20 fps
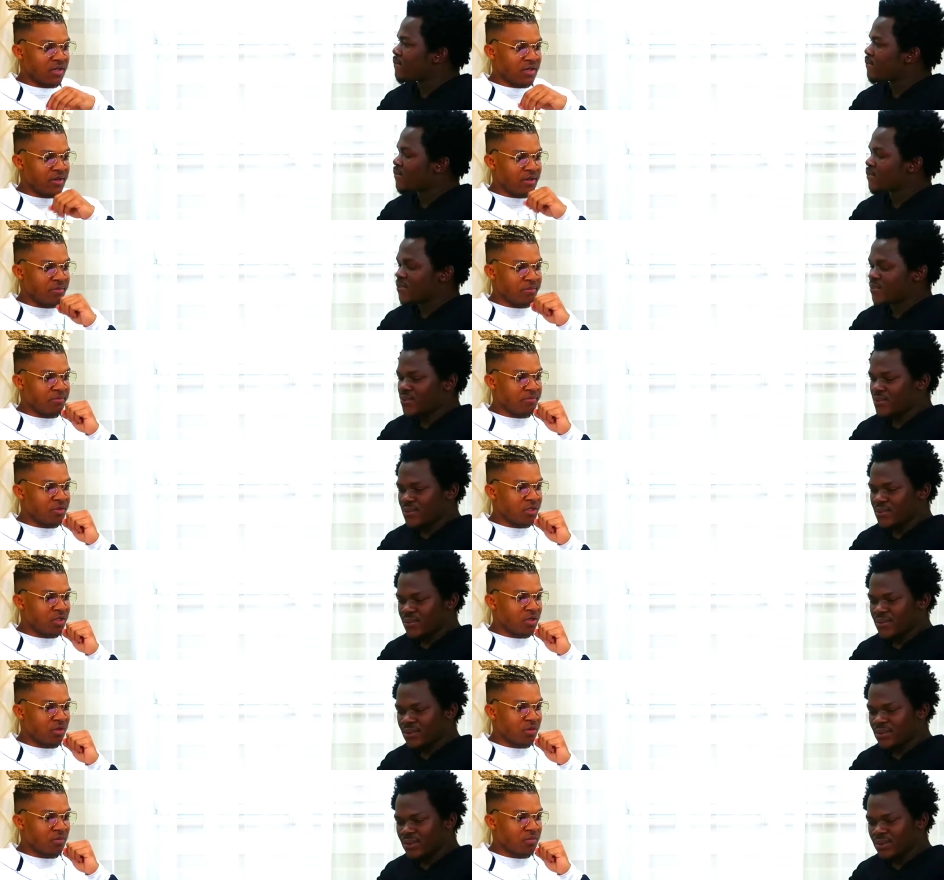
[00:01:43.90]
Speaker 1: um,
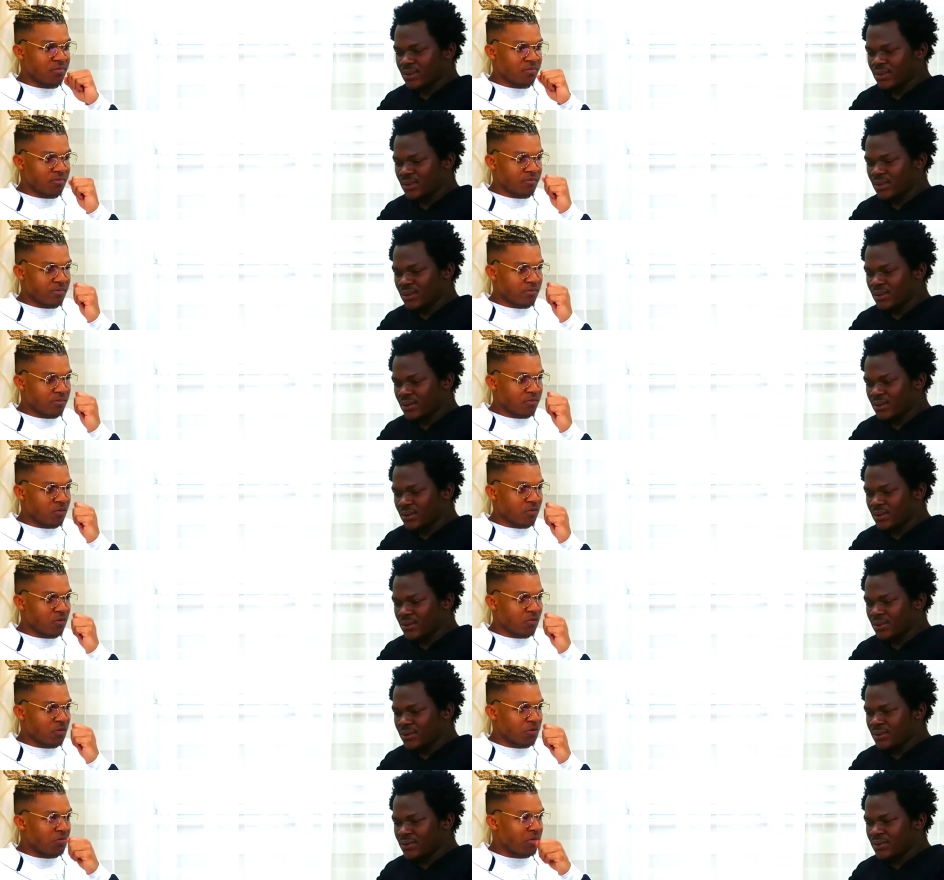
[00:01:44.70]
you know,
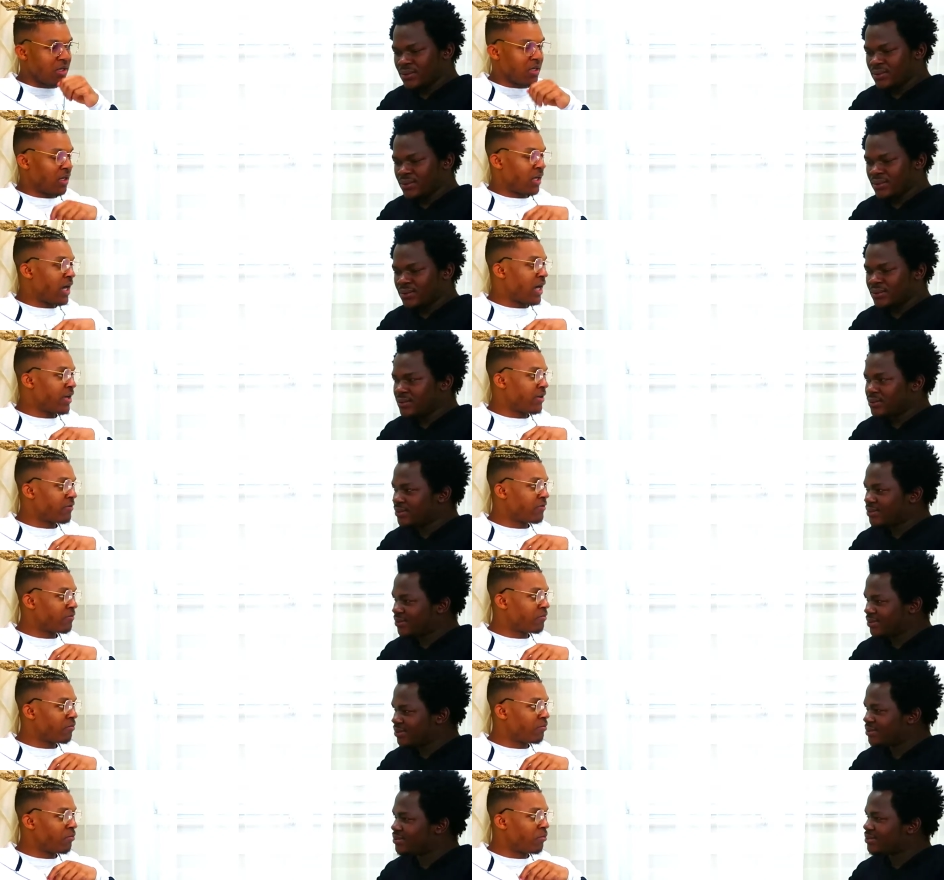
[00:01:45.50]
with my
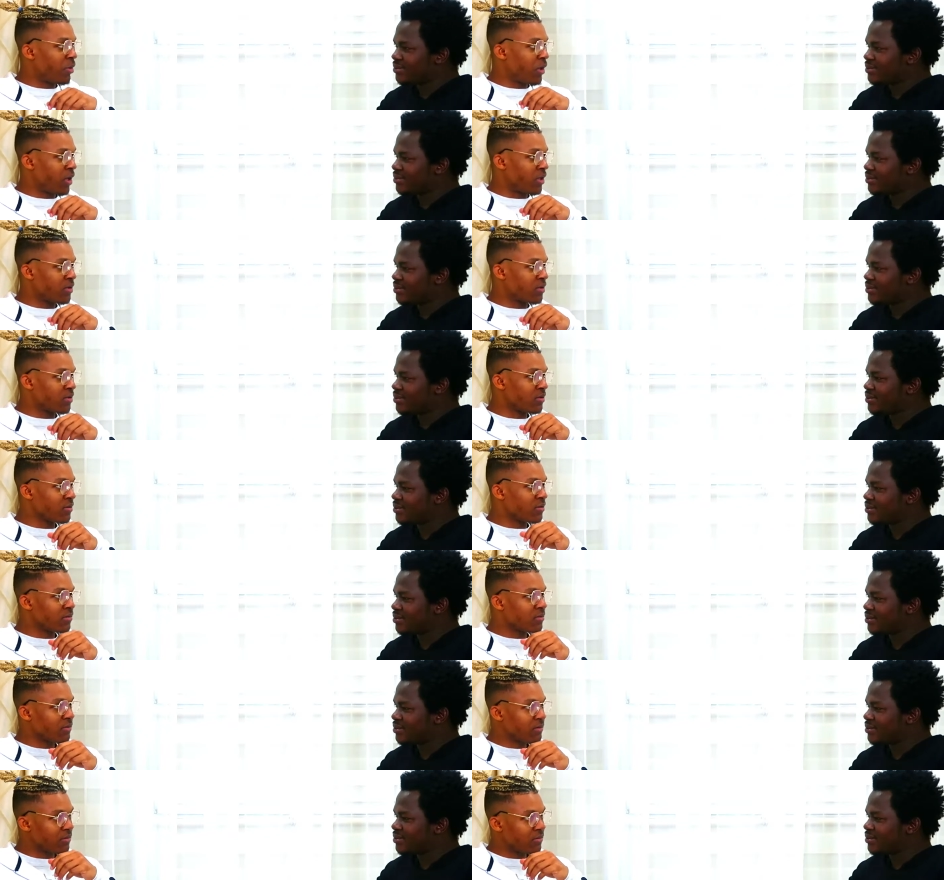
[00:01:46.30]
life. But
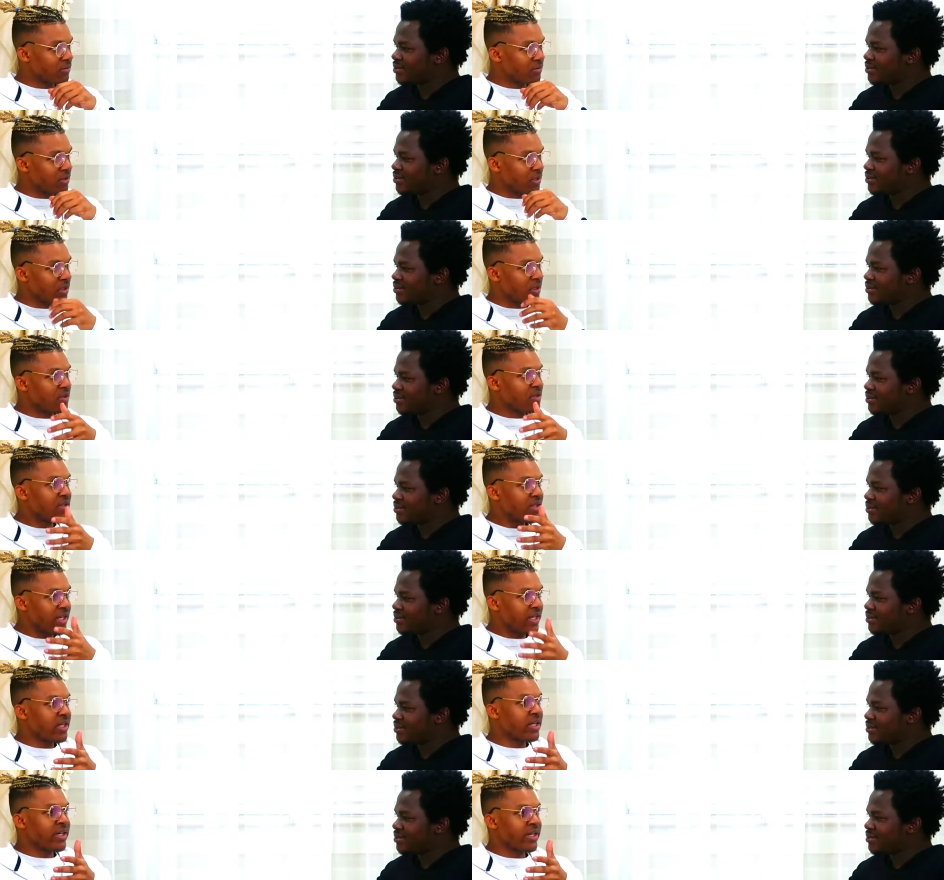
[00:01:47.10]
the good
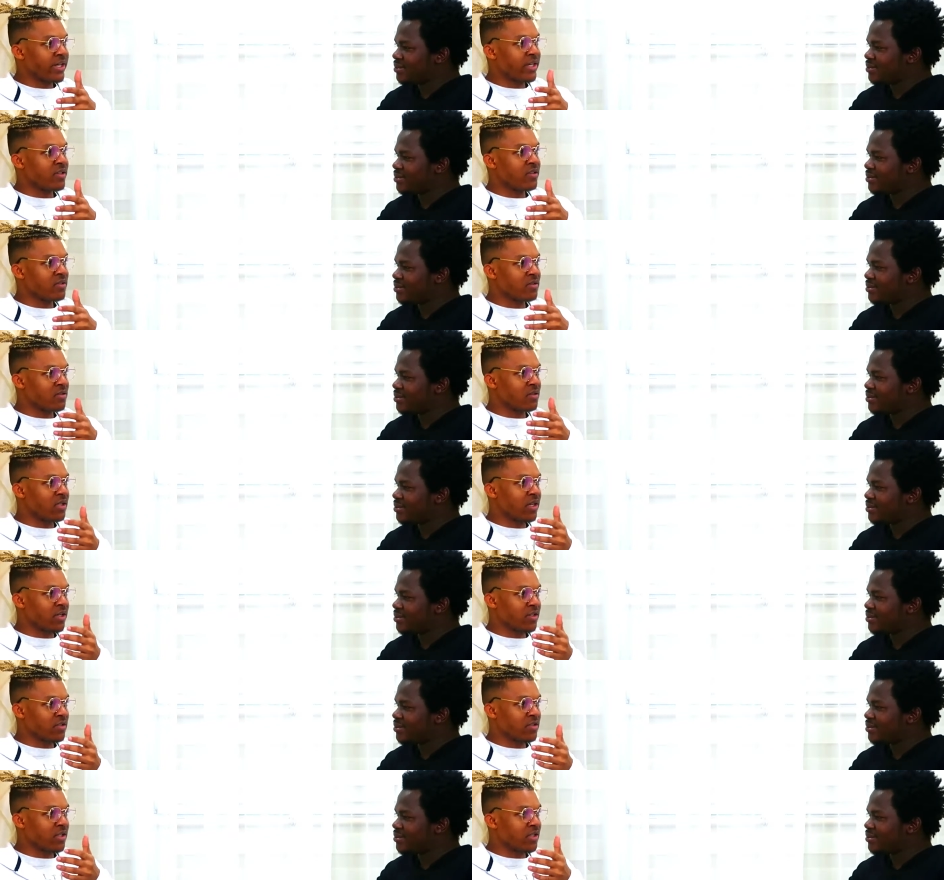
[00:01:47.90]
thing is
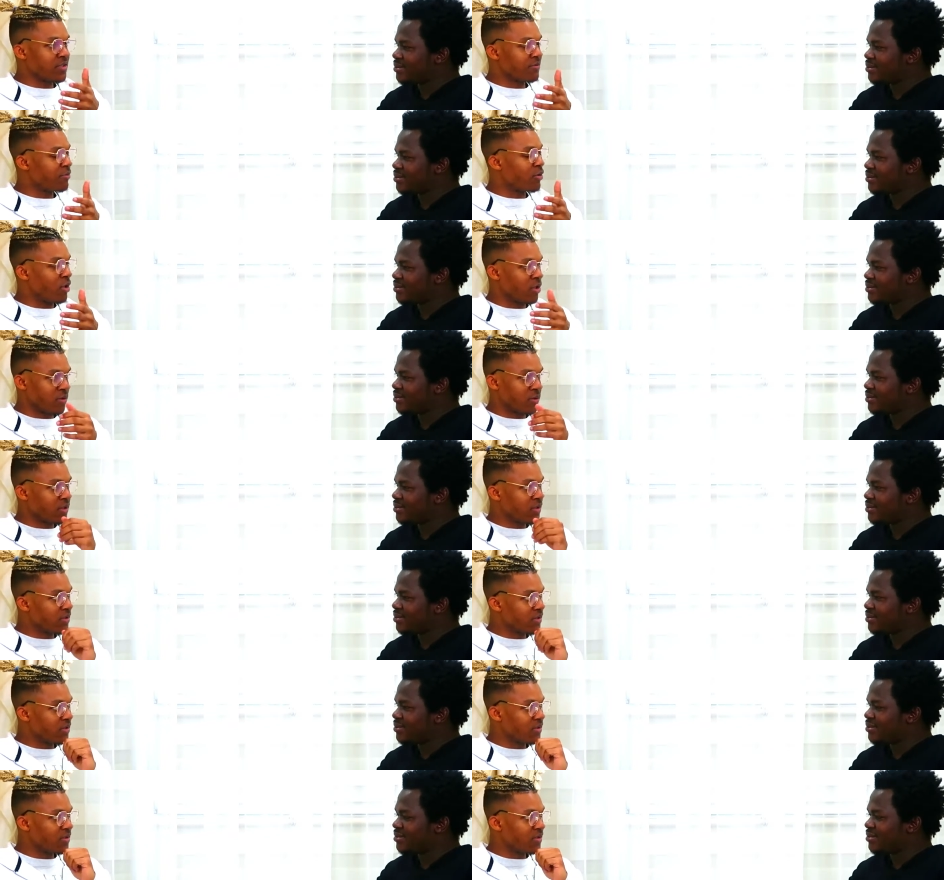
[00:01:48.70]
that there's
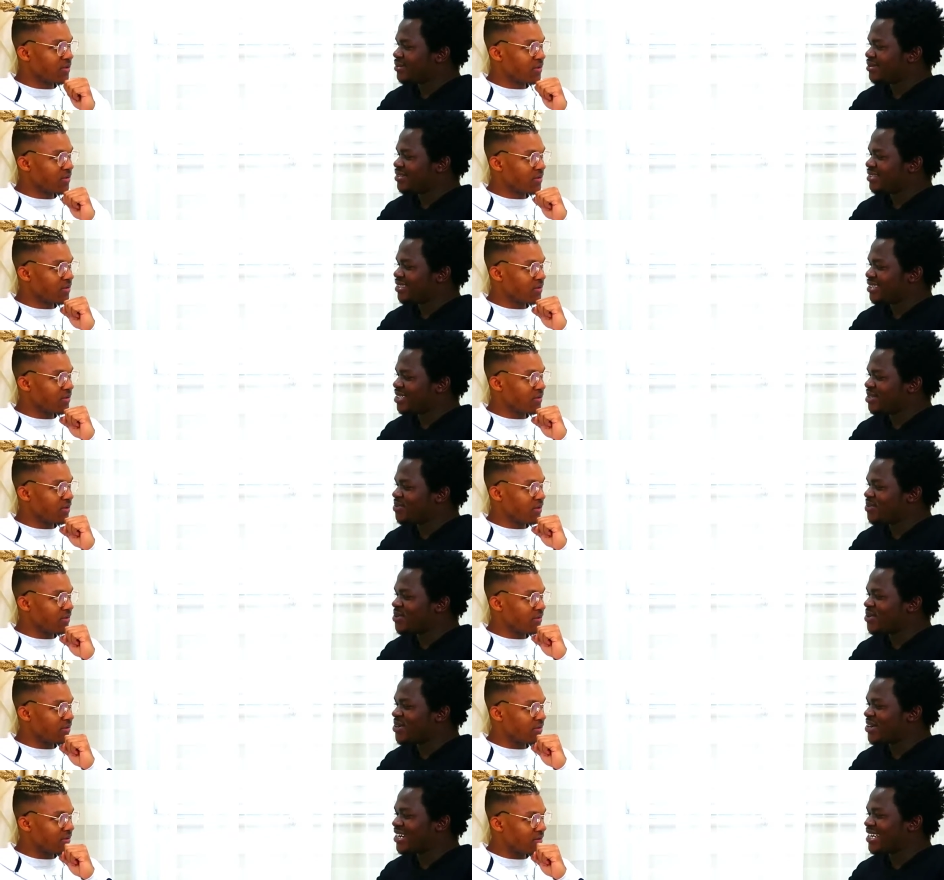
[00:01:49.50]
progress.
Speaker 2: That's
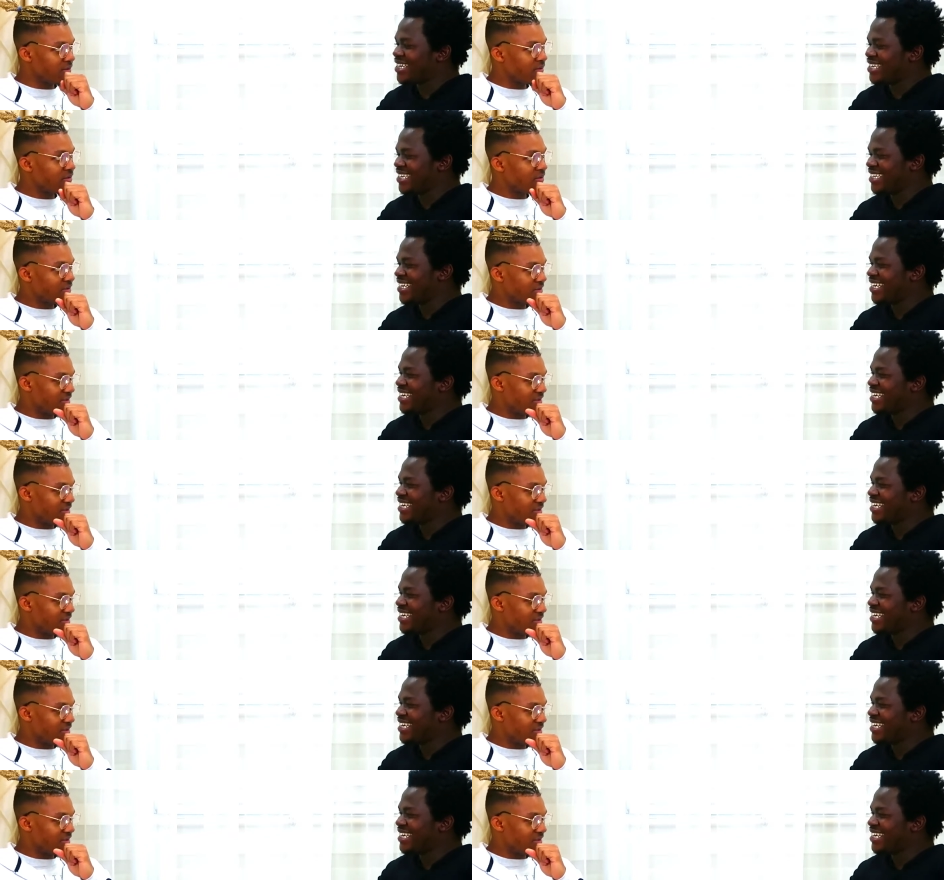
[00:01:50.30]
progress.